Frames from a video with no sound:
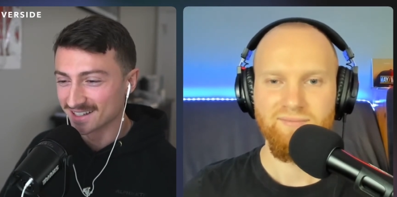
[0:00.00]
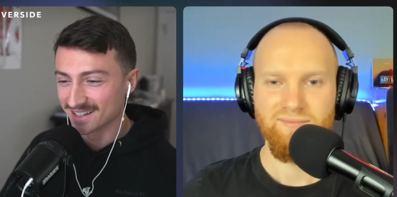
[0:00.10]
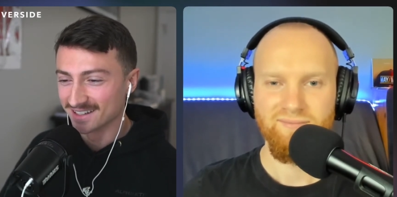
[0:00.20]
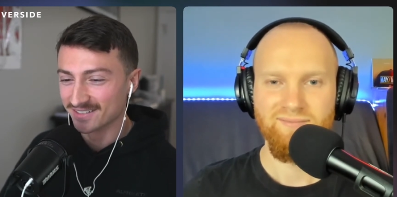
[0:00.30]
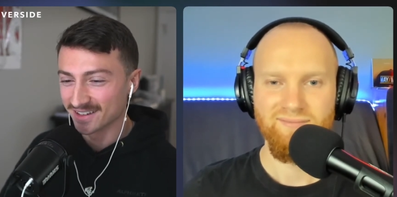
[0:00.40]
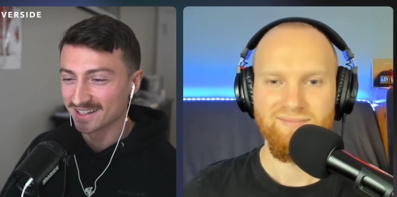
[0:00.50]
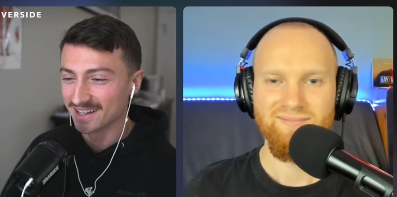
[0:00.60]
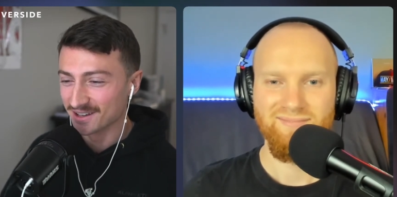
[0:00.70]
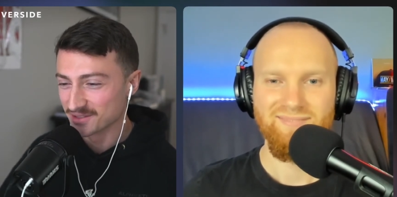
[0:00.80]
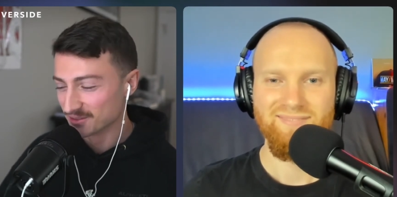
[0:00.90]
Speaker 1: going to fucking
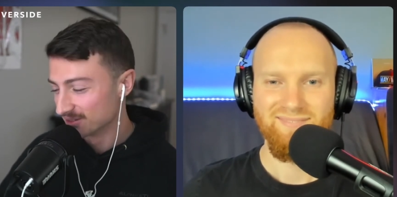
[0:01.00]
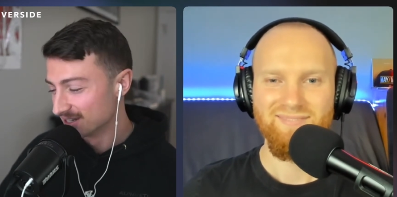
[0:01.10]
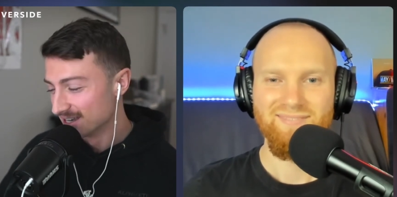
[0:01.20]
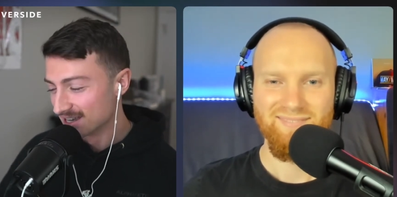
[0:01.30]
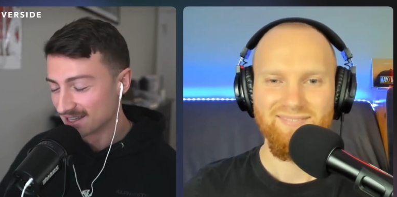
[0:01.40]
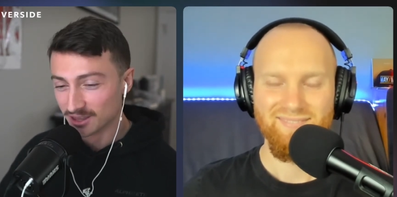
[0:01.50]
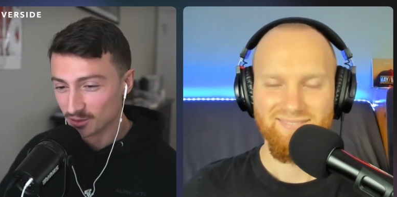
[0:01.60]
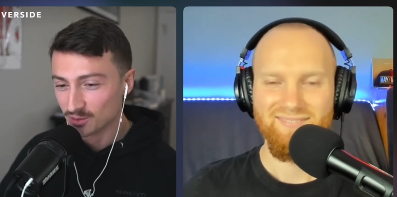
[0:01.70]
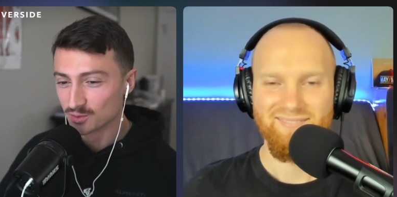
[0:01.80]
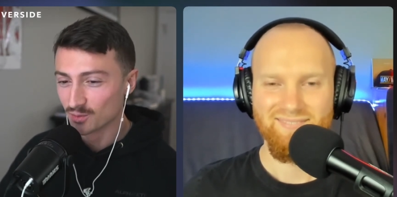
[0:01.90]
help you
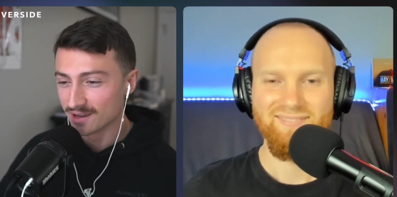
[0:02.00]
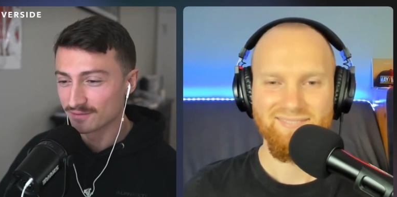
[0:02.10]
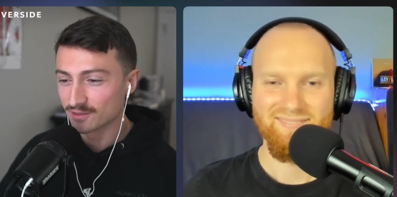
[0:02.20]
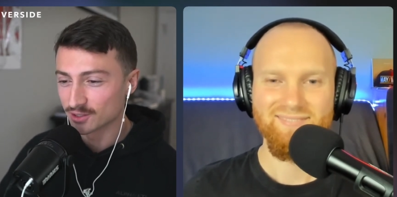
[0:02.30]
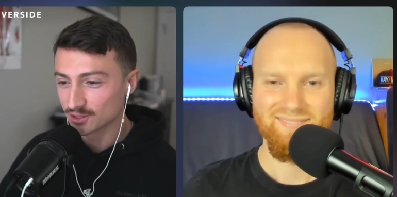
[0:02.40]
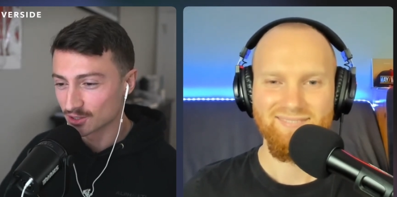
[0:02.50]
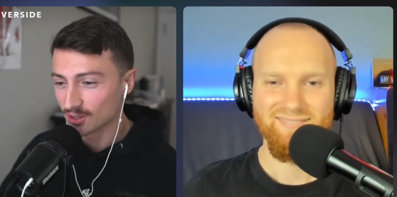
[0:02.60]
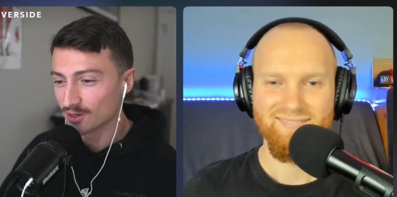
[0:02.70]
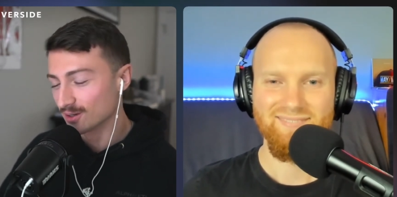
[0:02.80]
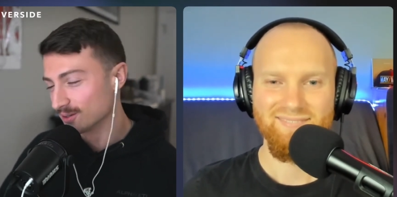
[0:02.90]
lose weight for
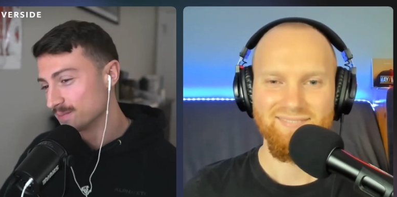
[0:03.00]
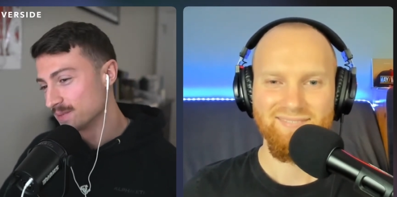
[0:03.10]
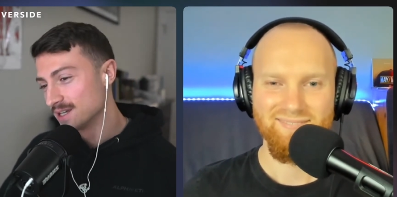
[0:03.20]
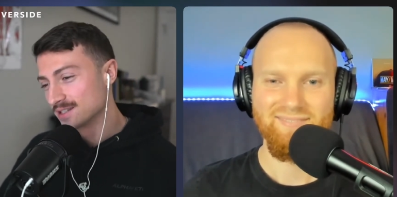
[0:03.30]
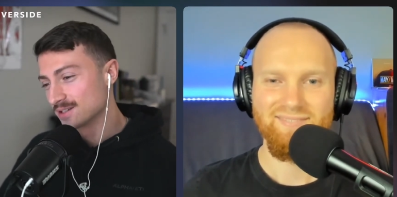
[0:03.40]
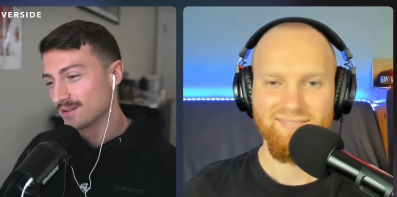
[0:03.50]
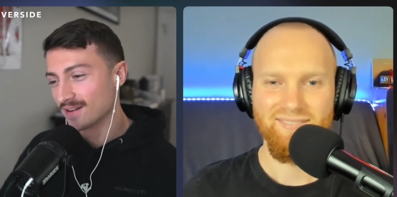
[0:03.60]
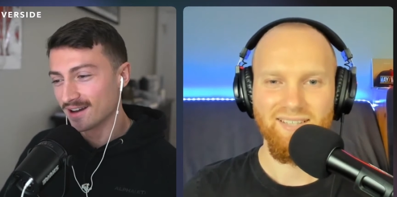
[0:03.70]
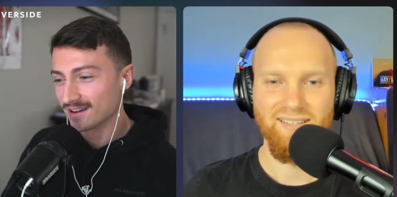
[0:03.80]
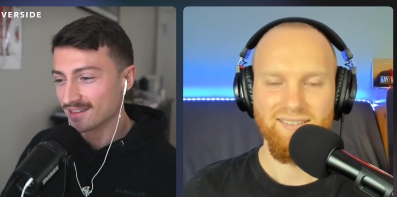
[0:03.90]
sure. So I
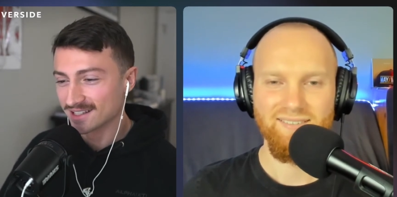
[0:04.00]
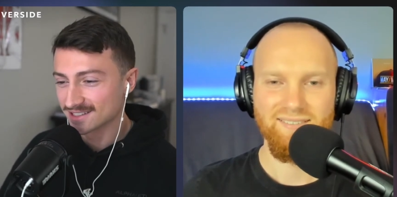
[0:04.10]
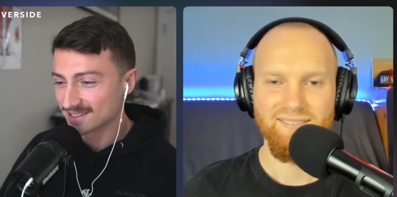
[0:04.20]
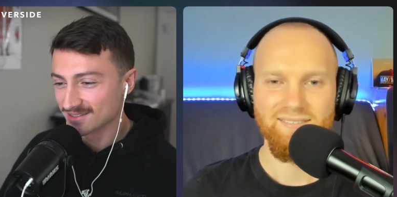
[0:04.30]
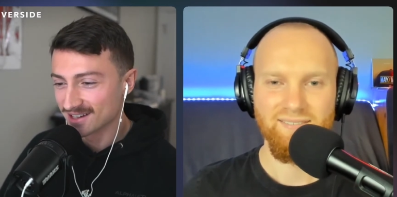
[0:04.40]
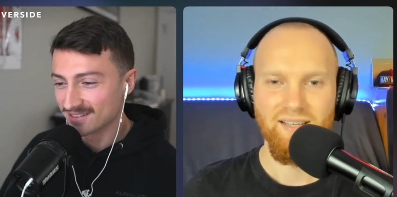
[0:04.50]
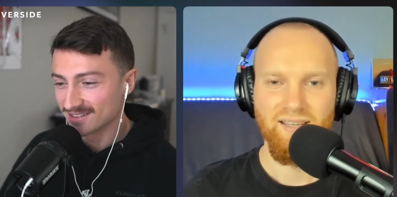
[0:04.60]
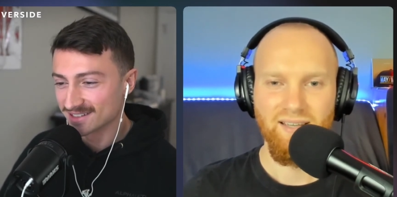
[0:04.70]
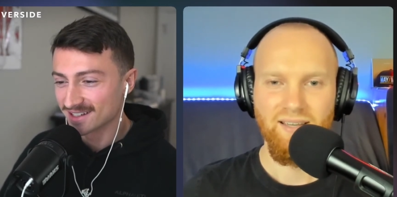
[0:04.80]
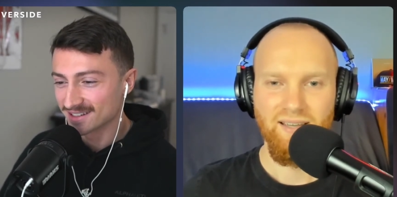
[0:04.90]
don't know. Yeah. That's just something I want
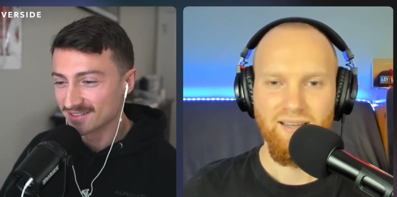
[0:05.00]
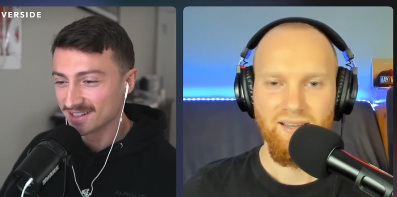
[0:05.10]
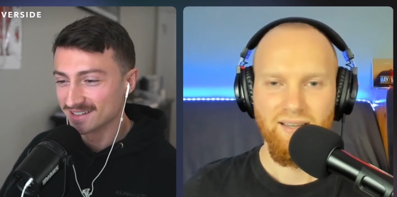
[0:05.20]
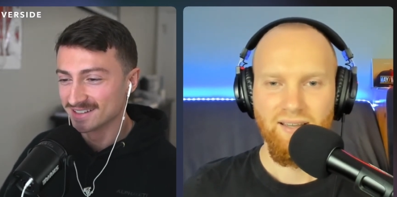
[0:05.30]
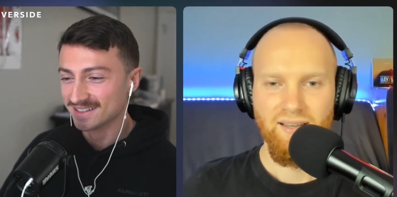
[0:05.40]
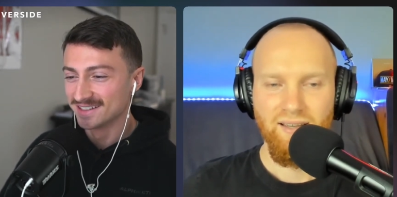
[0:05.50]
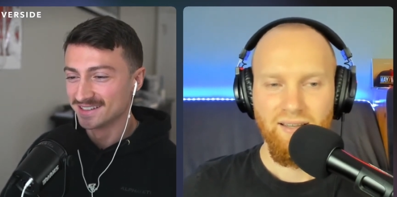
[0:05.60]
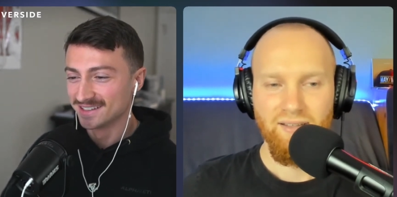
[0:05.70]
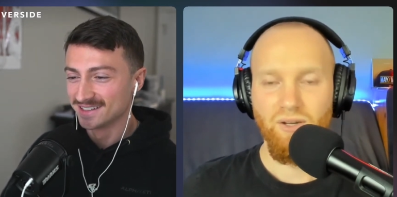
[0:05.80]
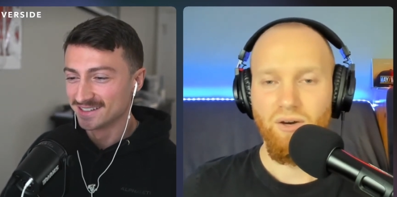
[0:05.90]
to talk about.
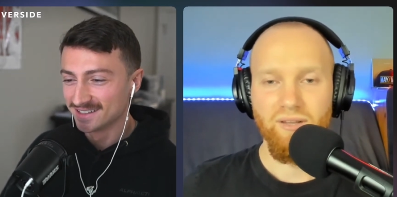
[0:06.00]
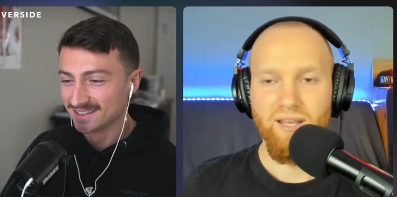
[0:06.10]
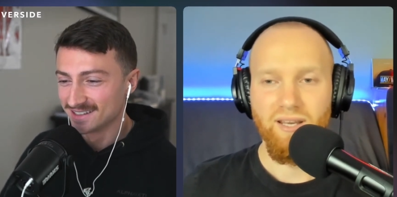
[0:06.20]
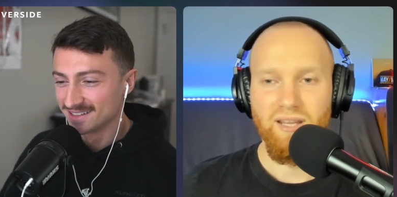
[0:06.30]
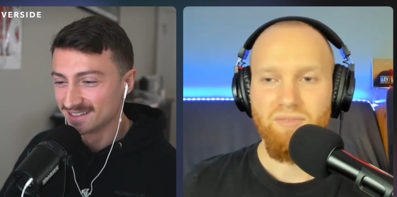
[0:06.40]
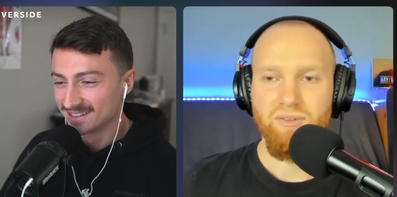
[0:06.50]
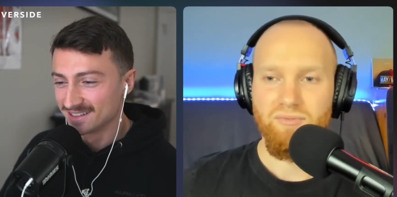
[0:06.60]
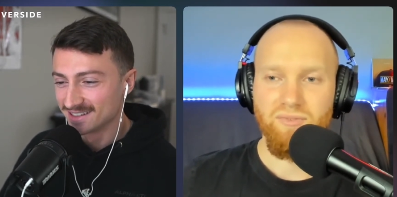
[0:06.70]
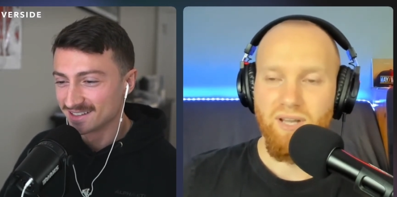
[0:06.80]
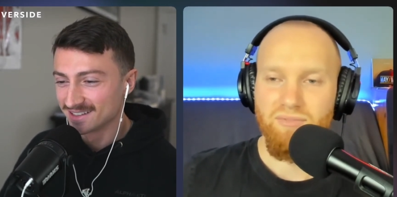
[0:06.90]
Speaker 2: No, yeah,
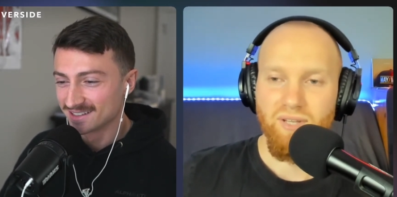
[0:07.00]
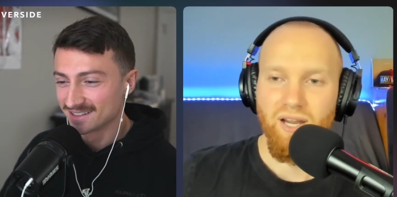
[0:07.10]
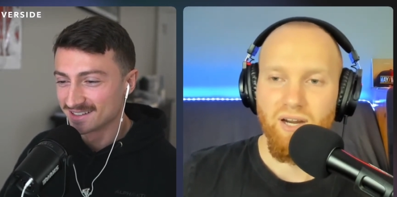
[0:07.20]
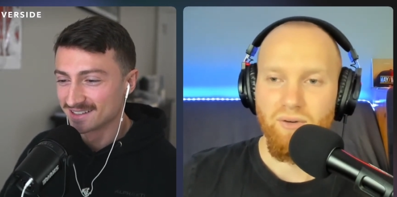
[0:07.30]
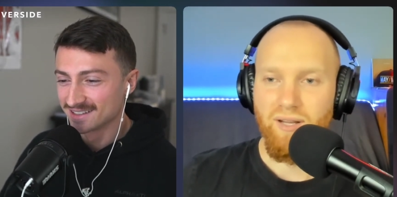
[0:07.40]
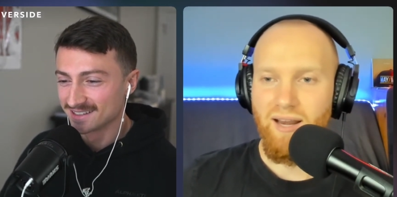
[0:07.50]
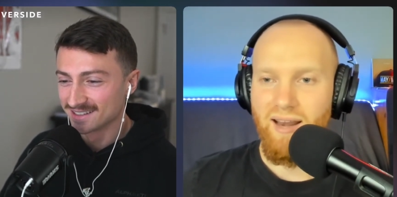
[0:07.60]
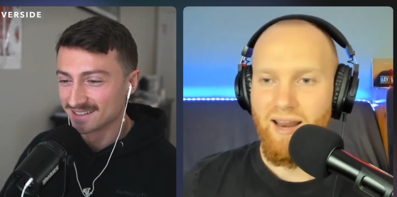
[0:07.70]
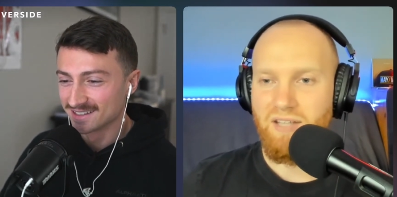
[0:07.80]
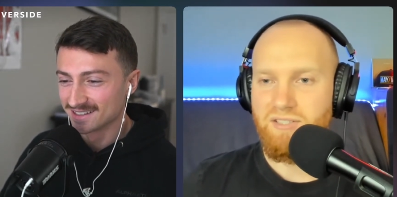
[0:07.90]
definitely, definitely, I agree.
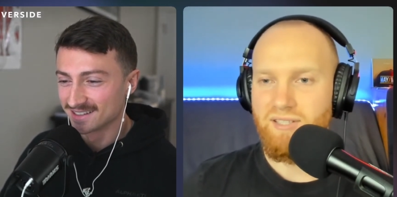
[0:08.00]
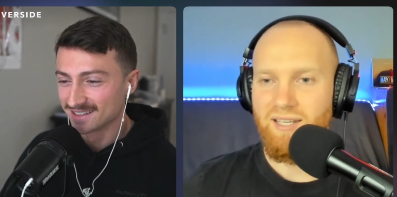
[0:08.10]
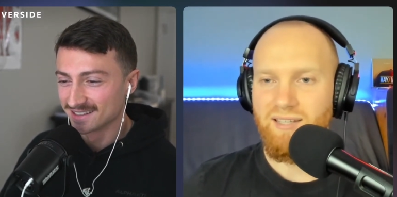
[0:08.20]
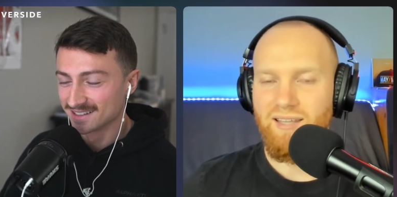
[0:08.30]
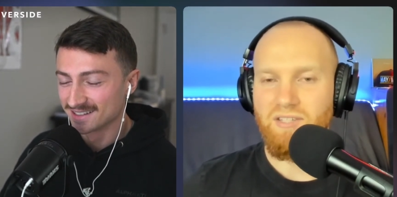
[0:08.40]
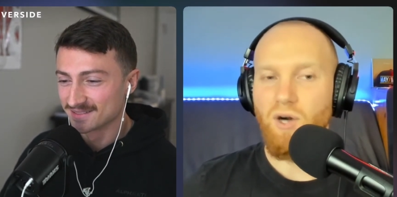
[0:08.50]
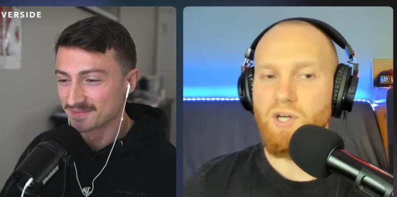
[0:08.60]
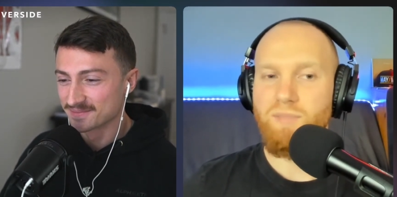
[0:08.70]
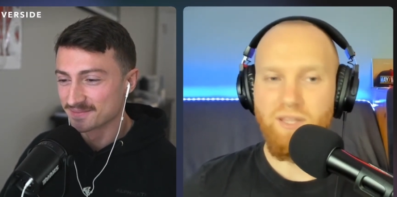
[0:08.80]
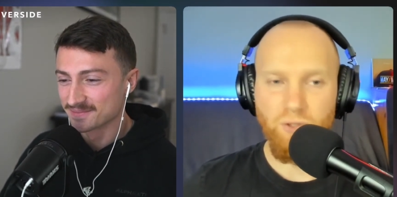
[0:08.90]
And and it's it, it's hard to make